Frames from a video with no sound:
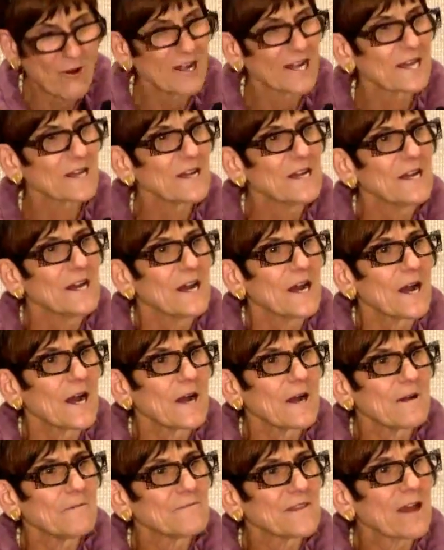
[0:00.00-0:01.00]
morning.
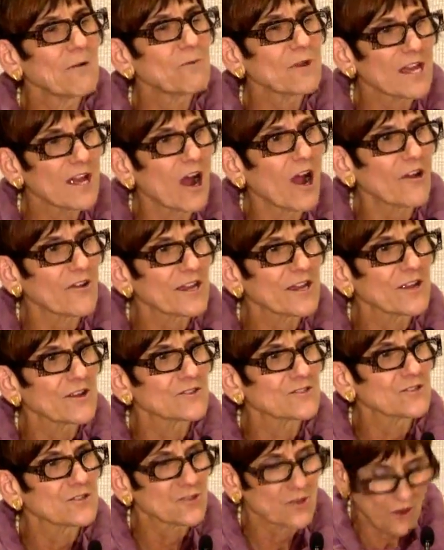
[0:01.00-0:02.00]
Uh, and we are
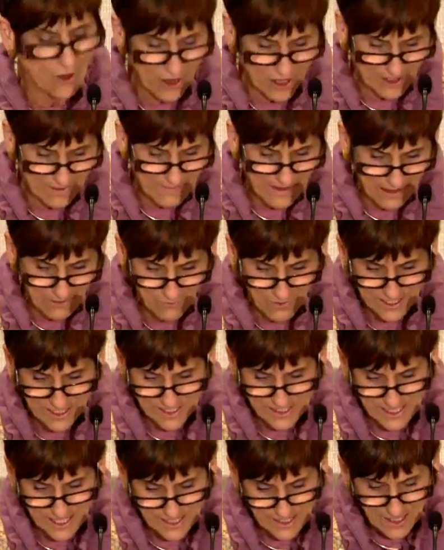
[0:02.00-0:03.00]
here to talk about what
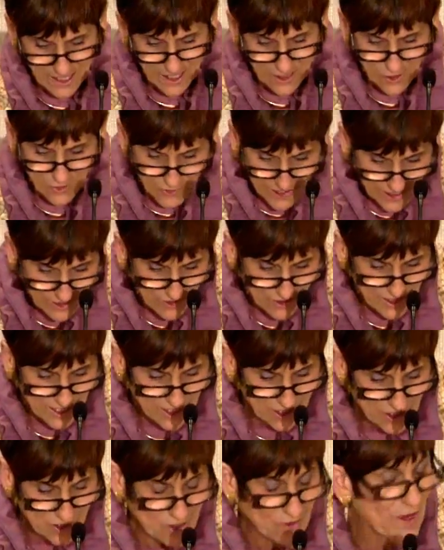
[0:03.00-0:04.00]
is a critical
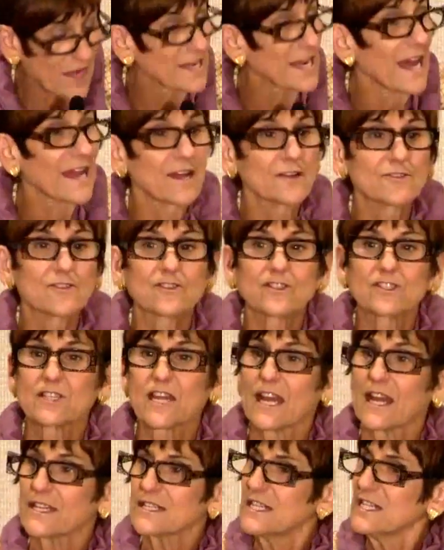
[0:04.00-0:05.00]
issue. And I
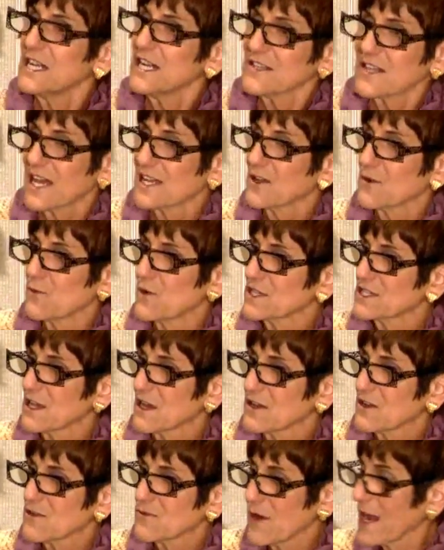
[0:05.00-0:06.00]
understand that it was
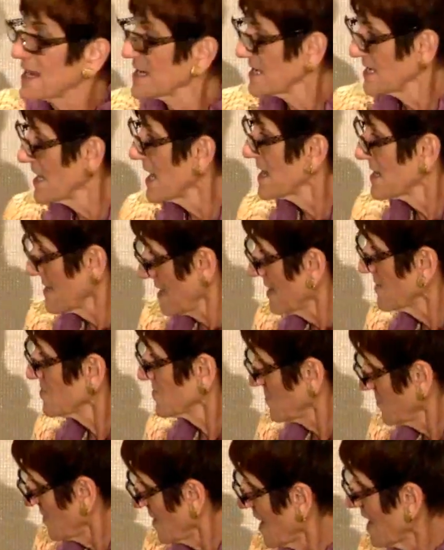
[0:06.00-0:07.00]
a great day
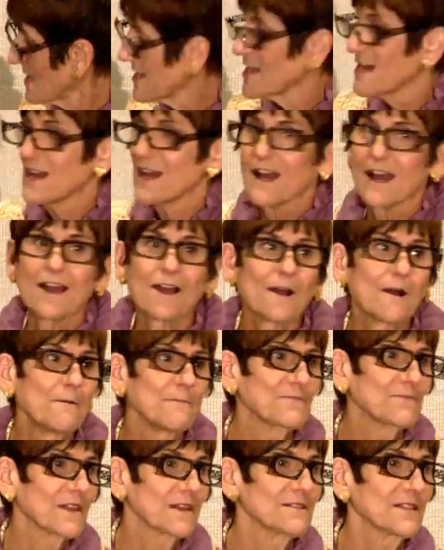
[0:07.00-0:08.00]
yesterday.
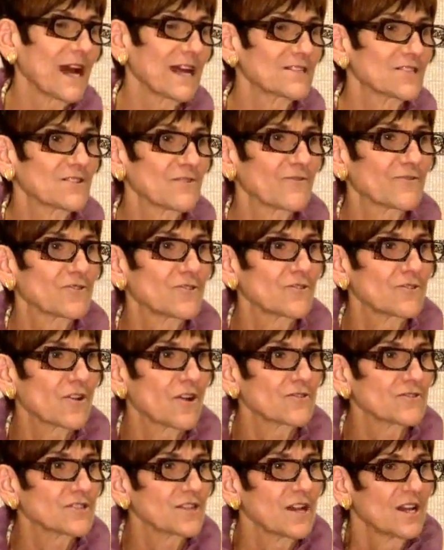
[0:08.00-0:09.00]
Um, lots of
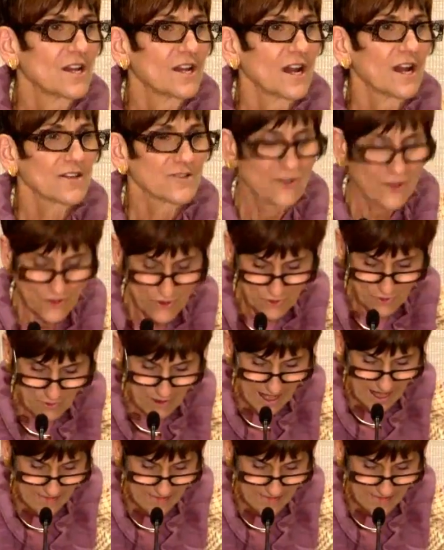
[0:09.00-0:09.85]
kudos uh, to you